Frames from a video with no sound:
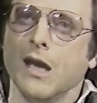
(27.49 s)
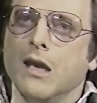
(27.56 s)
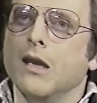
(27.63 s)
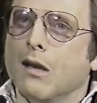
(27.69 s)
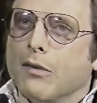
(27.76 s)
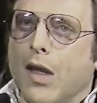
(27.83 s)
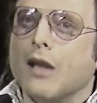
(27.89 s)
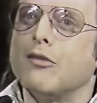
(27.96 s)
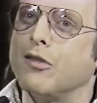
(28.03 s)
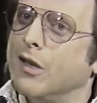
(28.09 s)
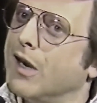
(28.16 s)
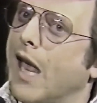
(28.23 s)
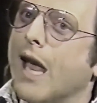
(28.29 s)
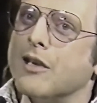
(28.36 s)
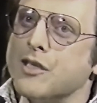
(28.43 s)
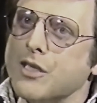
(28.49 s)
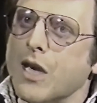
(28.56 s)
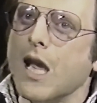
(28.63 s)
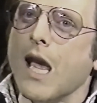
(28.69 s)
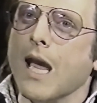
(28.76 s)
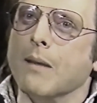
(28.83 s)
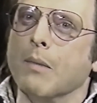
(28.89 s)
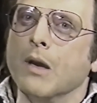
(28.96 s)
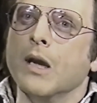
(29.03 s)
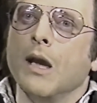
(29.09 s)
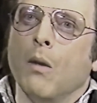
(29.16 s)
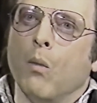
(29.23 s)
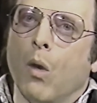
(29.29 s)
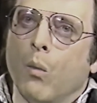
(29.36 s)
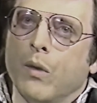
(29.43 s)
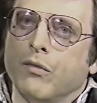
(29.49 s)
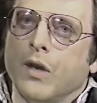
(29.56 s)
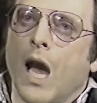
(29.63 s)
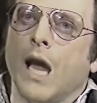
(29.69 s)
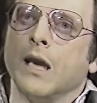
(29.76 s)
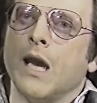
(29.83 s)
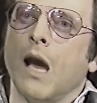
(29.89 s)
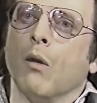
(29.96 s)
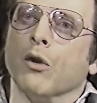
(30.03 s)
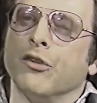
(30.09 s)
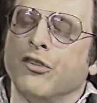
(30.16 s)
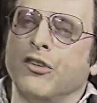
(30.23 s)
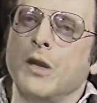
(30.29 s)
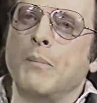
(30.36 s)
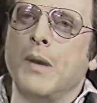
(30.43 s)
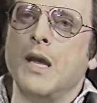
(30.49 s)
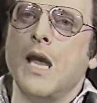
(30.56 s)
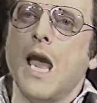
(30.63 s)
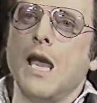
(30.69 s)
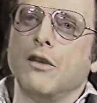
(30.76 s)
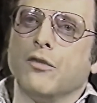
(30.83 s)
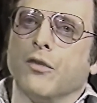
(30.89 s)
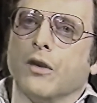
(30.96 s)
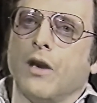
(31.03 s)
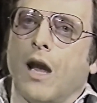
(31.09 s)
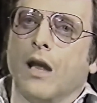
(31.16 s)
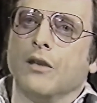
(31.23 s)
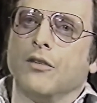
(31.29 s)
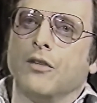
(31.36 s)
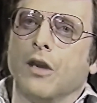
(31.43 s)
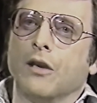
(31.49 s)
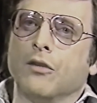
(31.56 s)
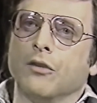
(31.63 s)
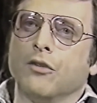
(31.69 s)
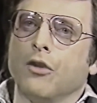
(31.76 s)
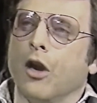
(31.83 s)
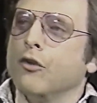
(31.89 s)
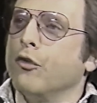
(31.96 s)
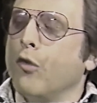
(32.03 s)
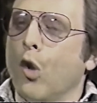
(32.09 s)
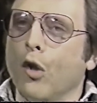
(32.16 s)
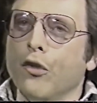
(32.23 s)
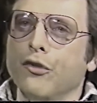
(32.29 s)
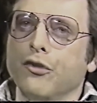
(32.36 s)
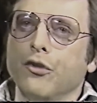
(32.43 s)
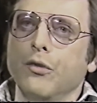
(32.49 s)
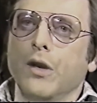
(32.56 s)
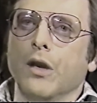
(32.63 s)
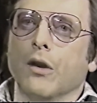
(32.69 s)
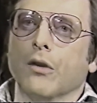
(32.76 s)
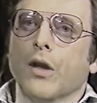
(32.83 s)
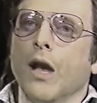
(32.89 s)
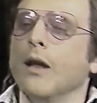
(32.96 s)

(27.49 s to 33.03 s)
You know, that's the last time. What we've got now are CPAs, for God's sakes, in charge of all the studio.